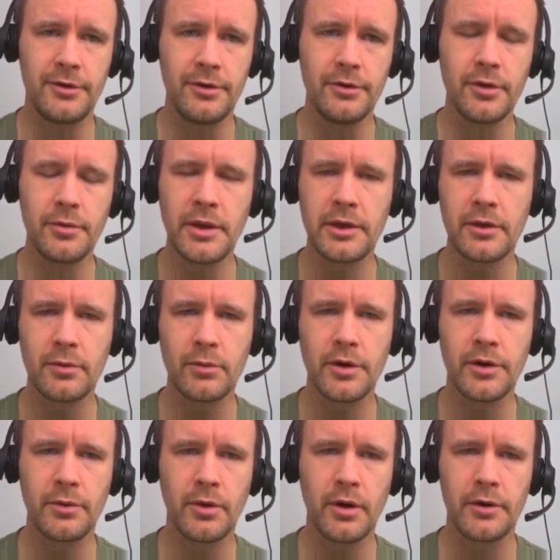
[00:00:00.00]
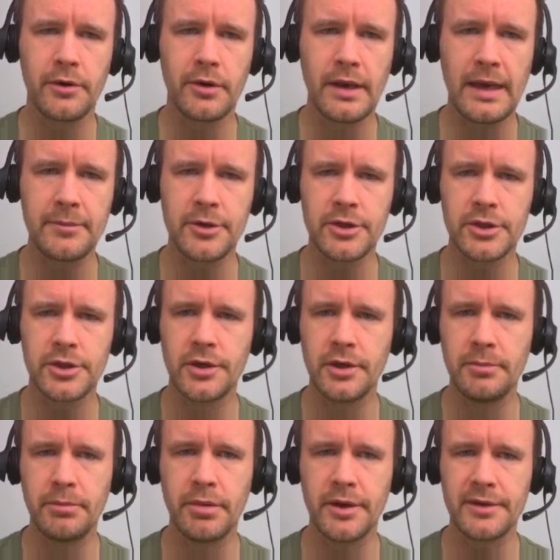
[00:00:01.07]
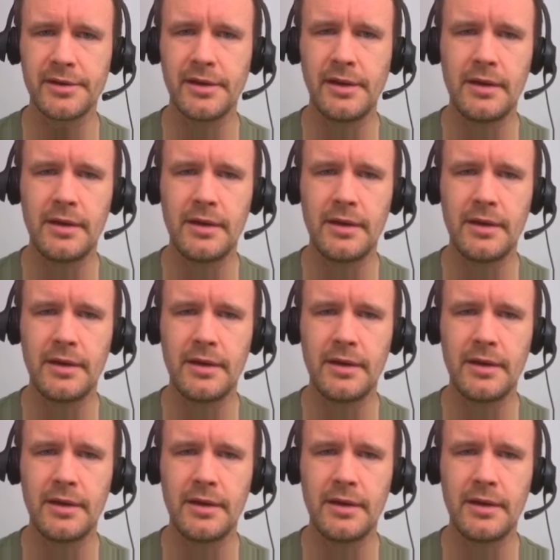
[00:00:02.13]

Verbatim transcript: to you depending on where you are in your lambda journey, but